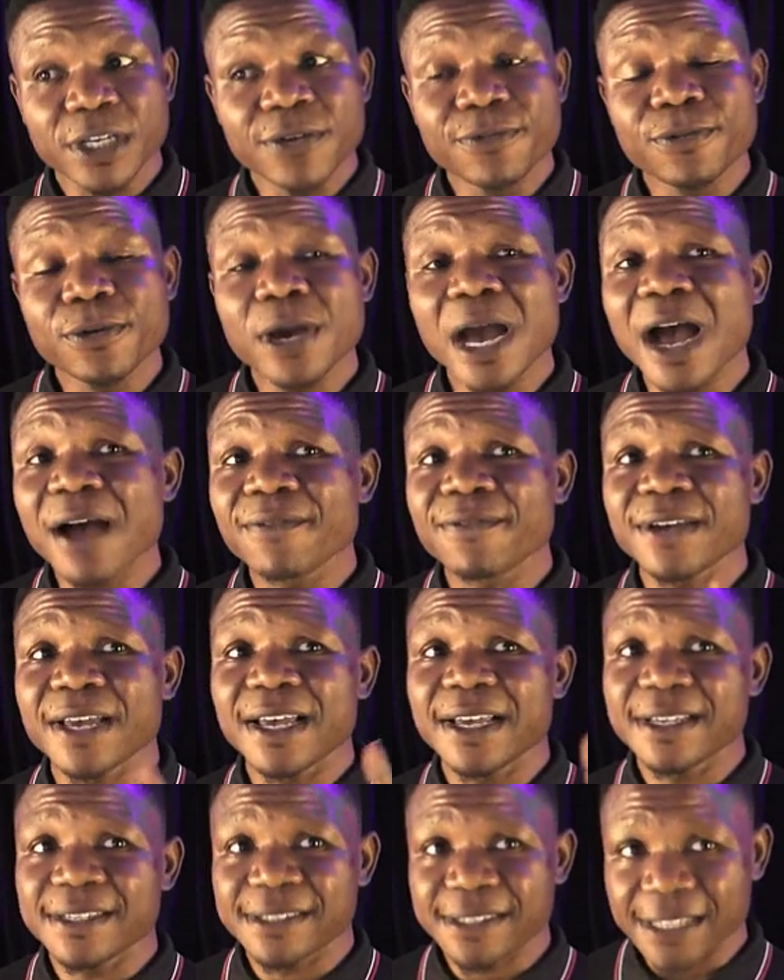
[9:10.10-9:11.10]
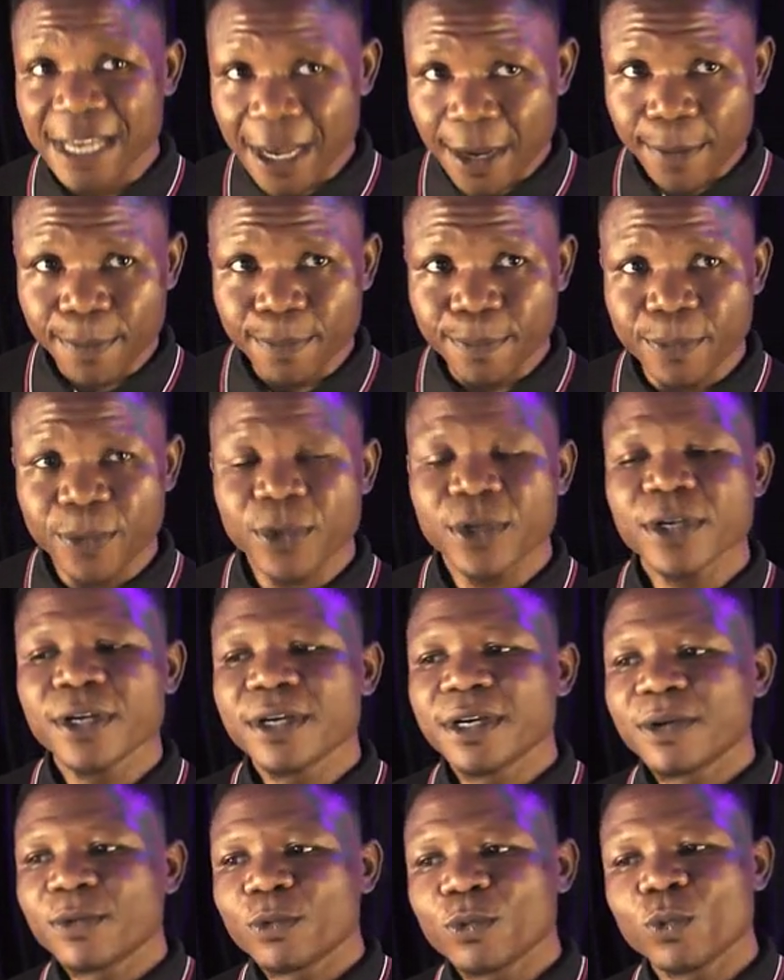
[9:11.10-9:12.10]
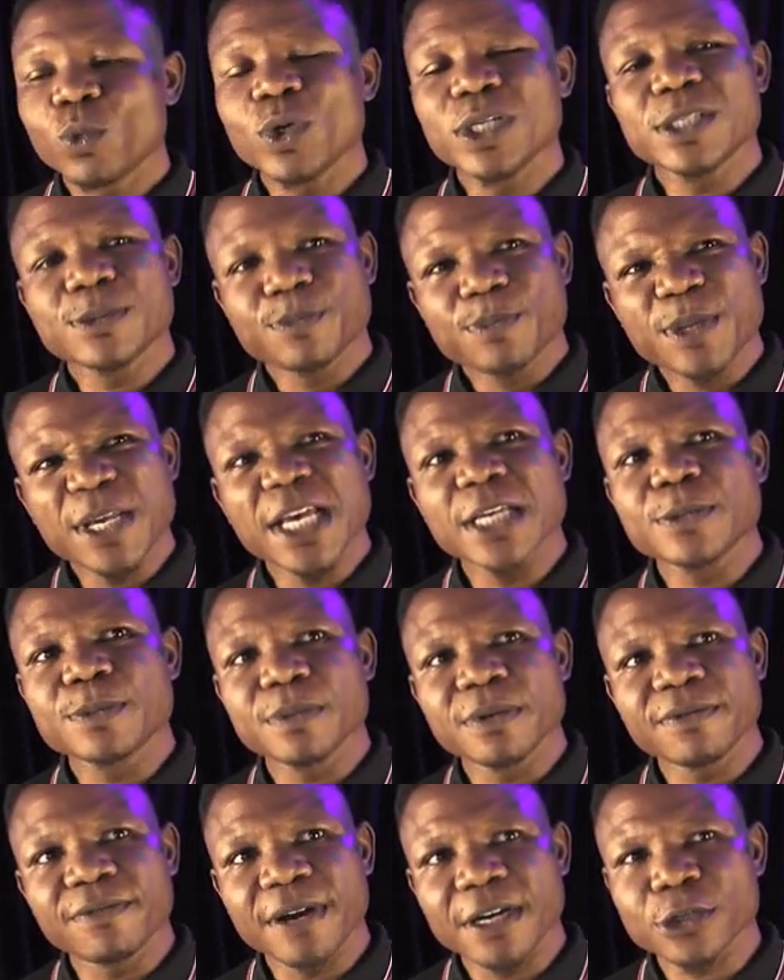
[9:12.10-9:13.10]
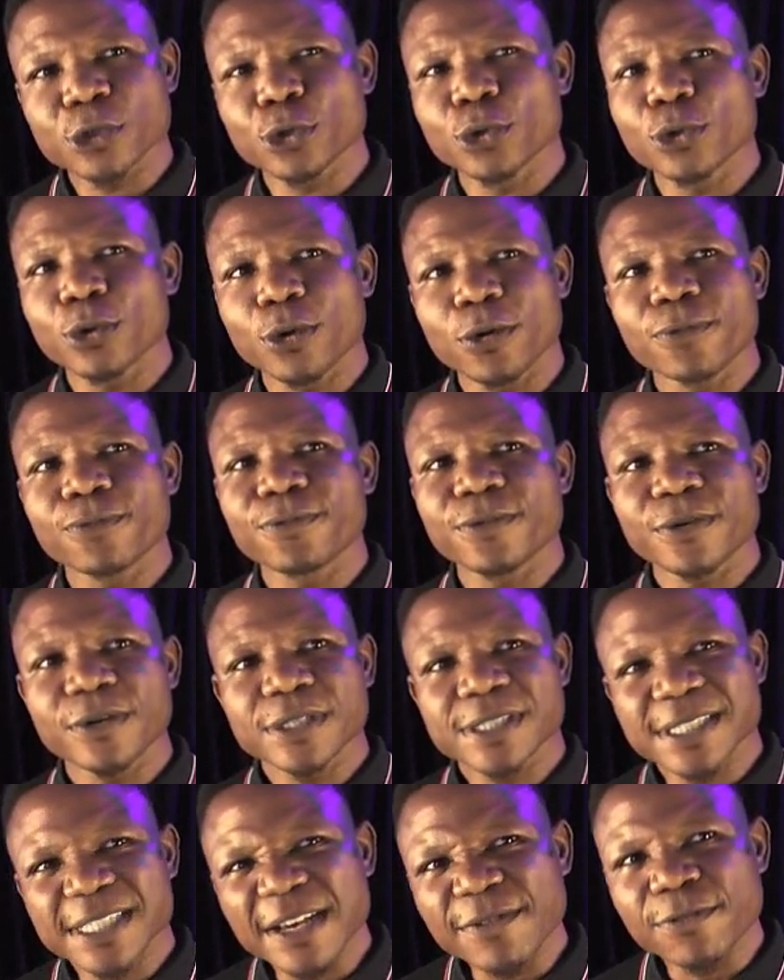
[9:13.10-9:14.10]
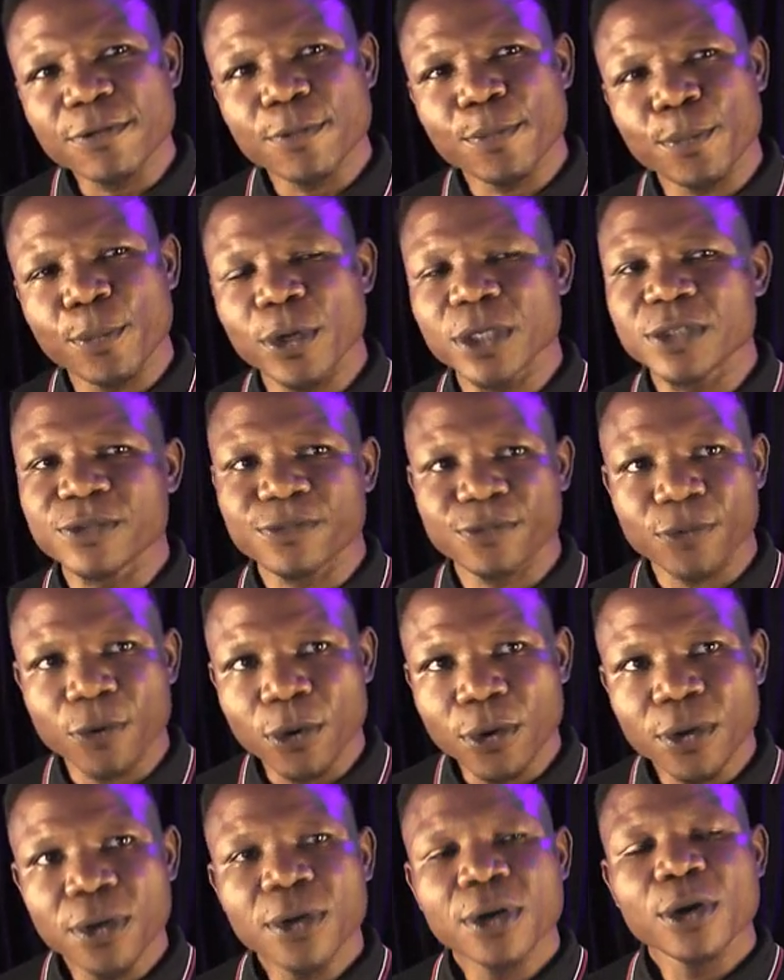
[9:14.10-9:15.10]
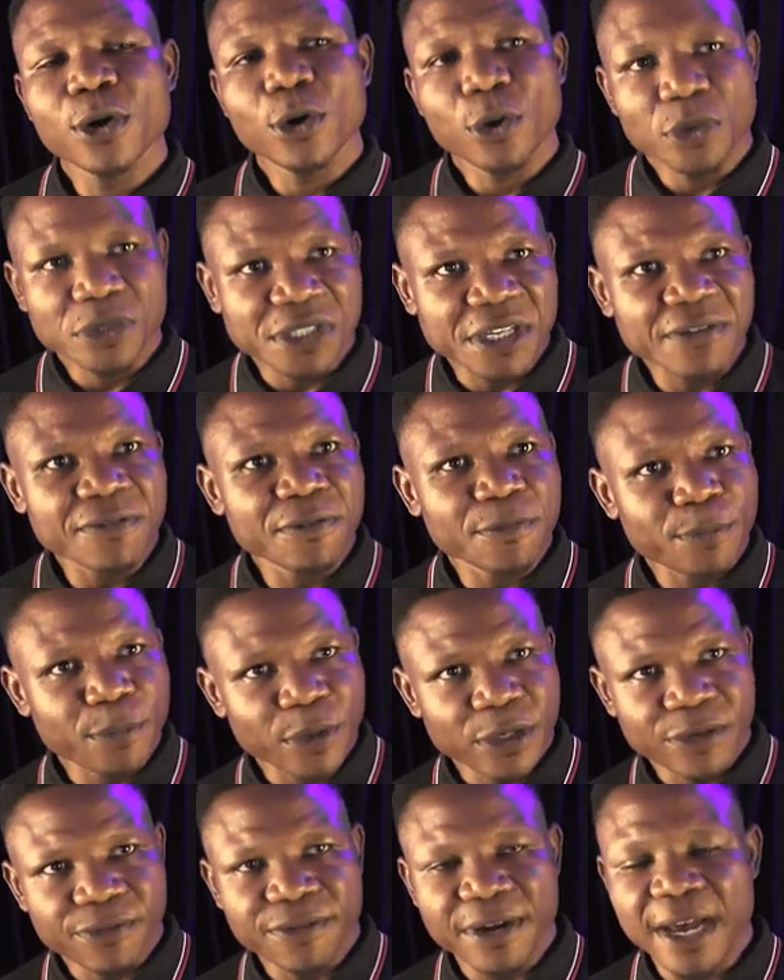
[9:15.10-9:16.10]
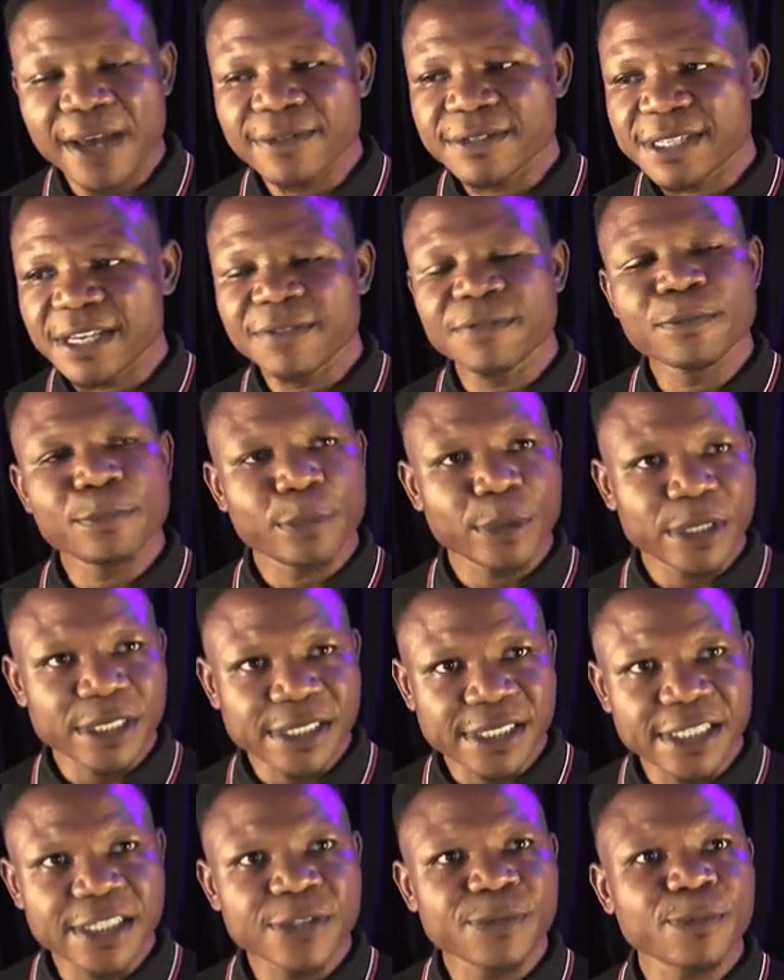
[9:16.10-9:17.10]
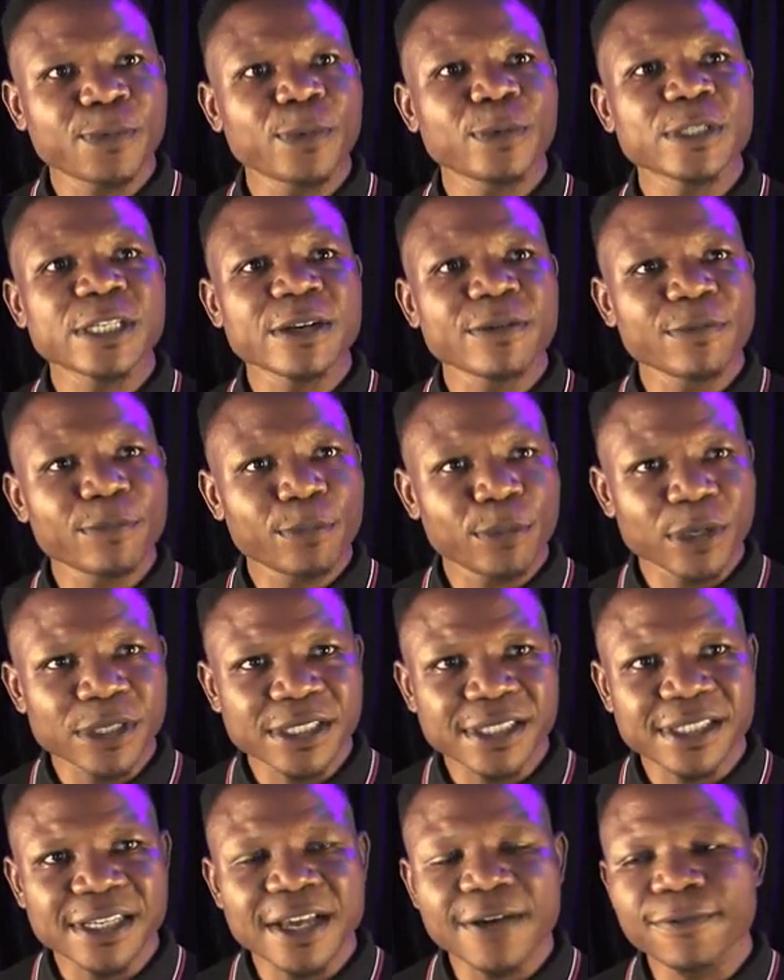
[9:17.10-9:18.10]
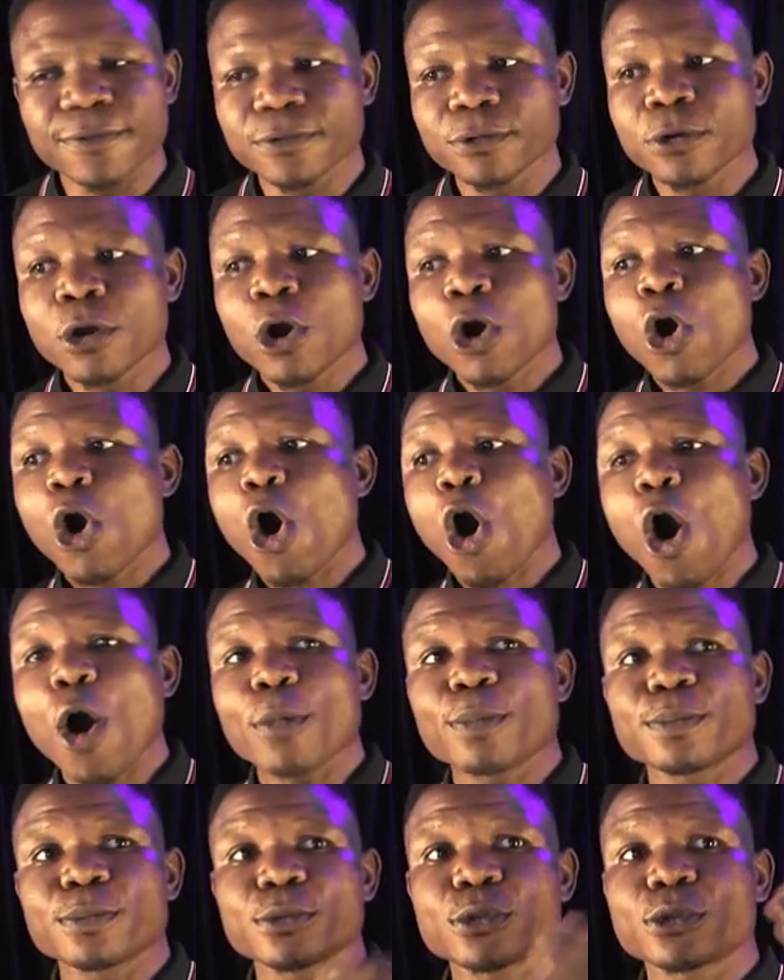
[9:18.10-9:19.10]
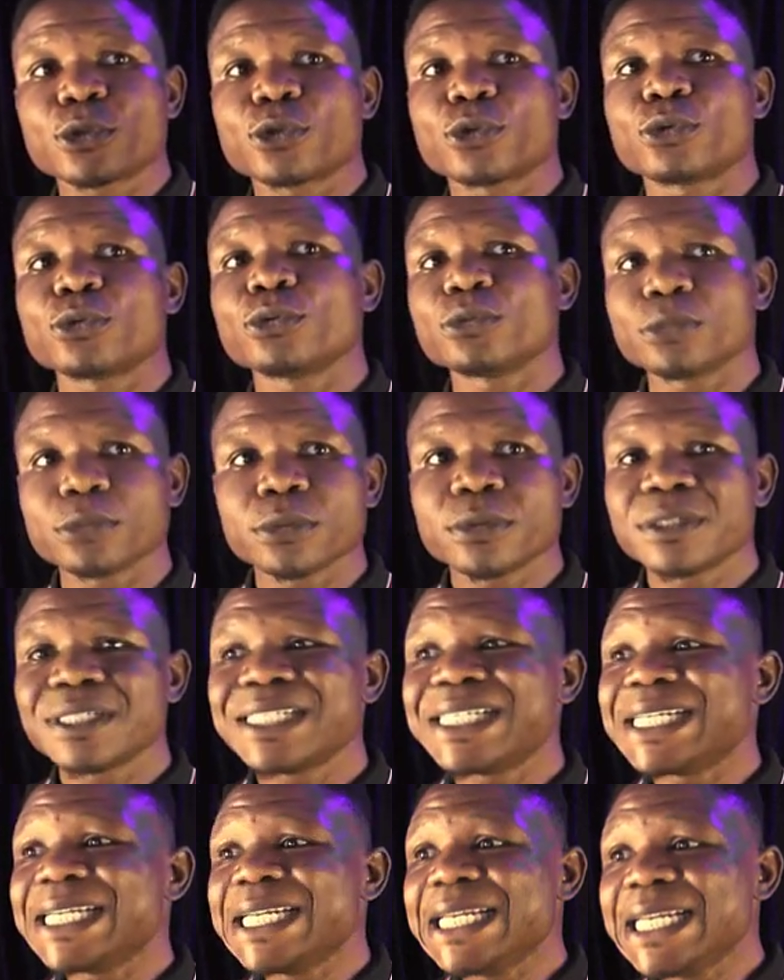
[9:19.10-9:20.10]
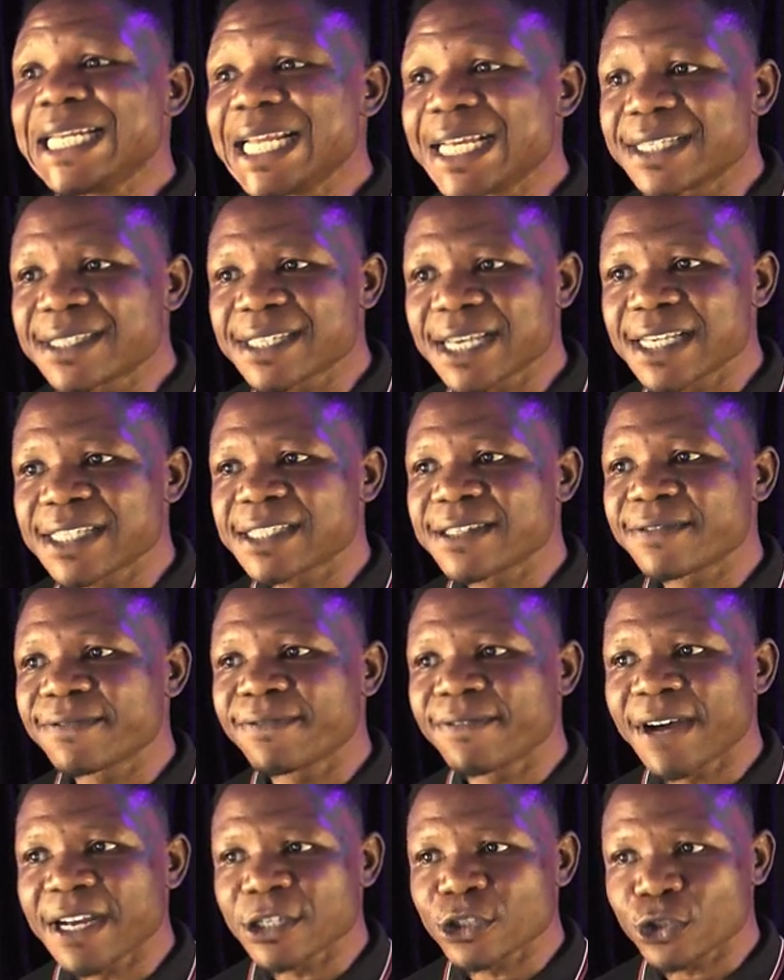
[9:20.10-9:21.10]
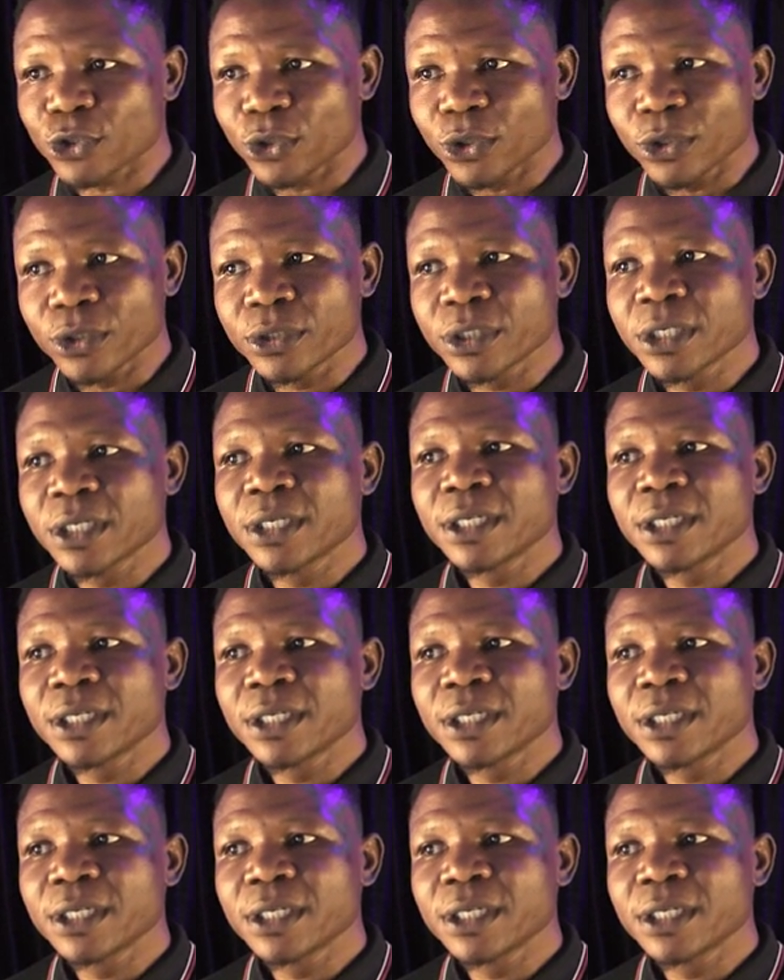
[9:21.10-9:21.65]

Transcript: if you have a Xampp with PHP version of 7.4 or 7.5, 7.6, 7.7 up to the latest version,